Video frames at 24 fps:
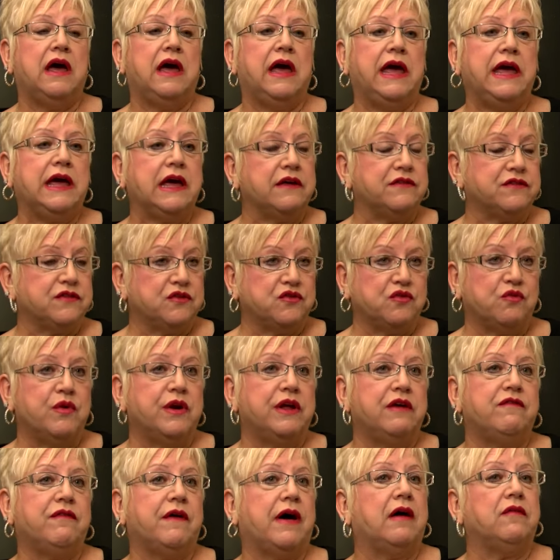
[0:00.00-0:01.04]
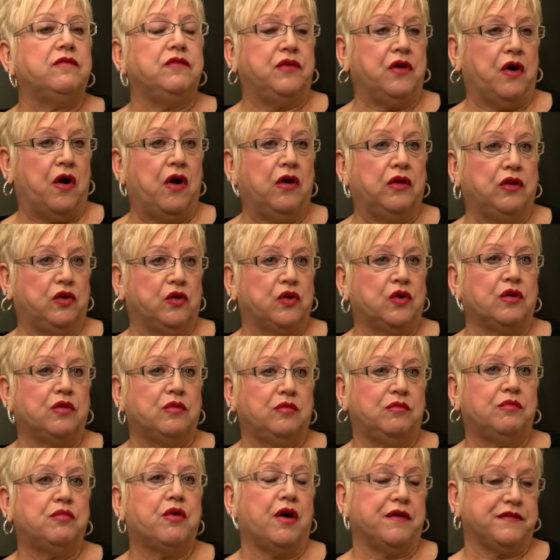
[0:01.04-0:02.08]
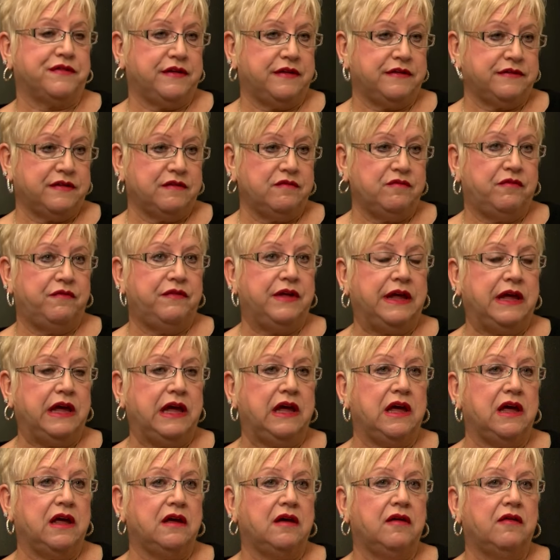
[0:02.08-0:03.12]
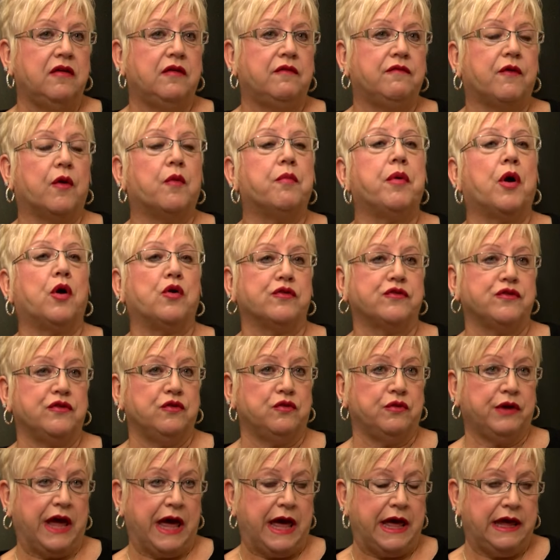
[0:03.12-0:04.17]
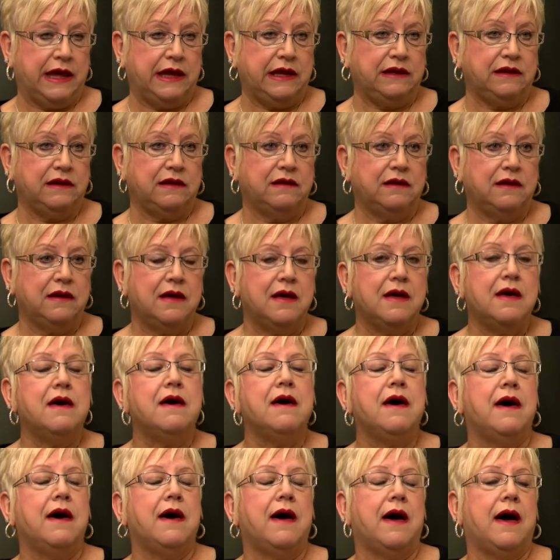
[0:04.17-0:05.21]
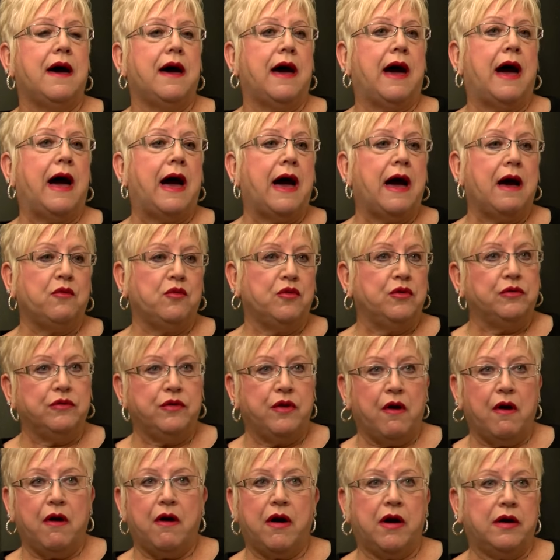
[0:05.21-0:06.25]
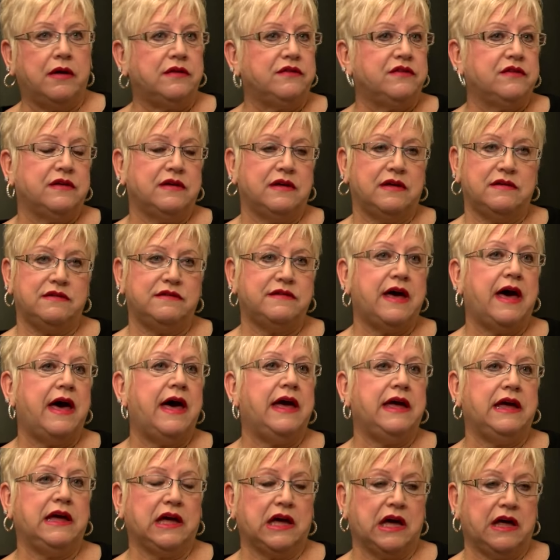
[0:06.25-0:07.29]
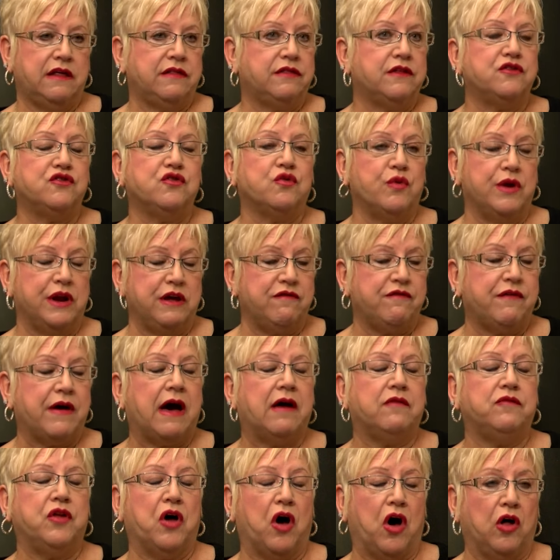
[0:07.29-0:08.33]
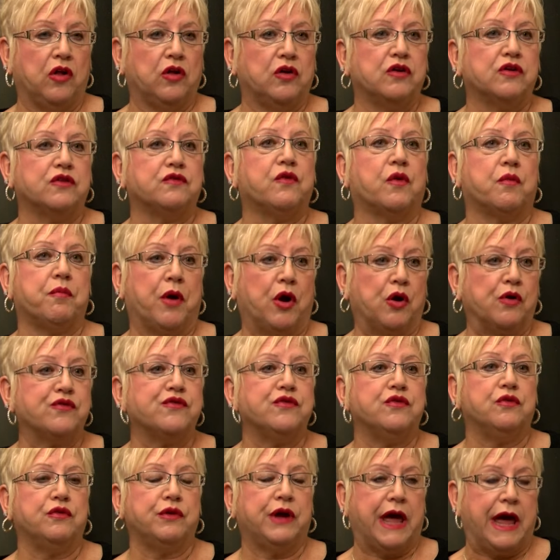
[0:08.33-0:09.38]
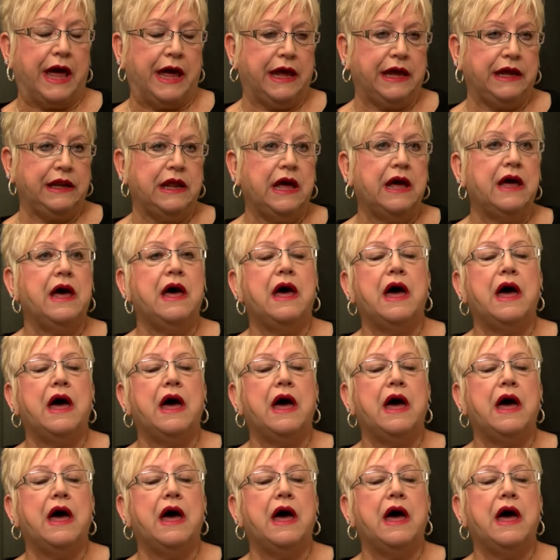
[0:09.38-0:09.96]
He gets a $25 processing fee for personal gain. I will not take the $25 for personal gain.